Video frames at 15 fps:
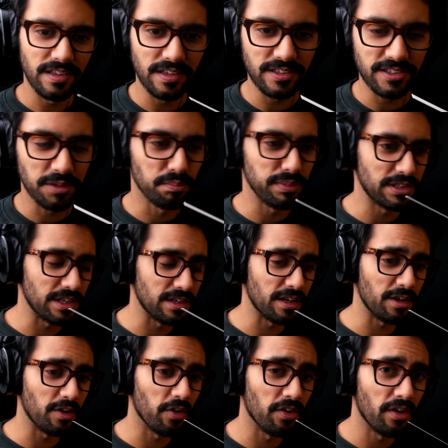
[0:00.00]
simpleton
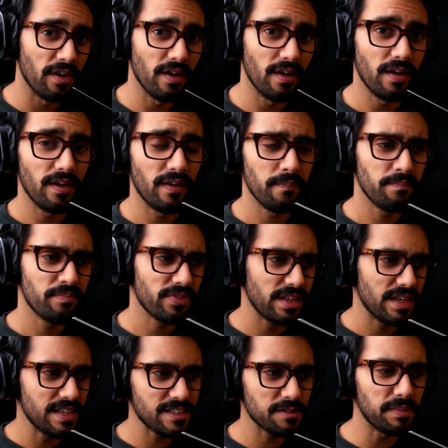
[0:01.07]
and gone,
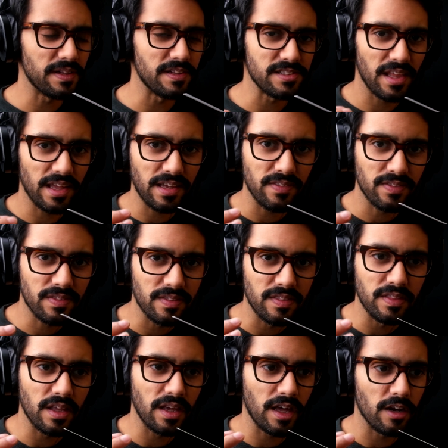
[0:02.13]
it smells like
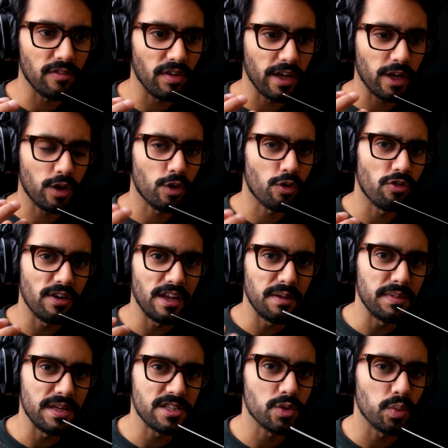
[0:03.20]
the kind of like
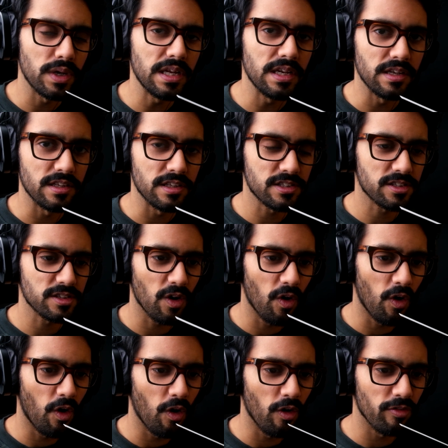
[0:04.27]
creamy sweetness
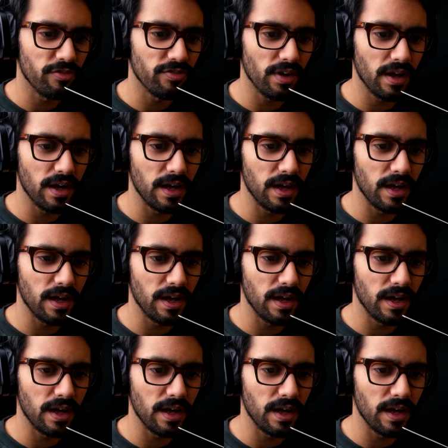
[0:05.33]
of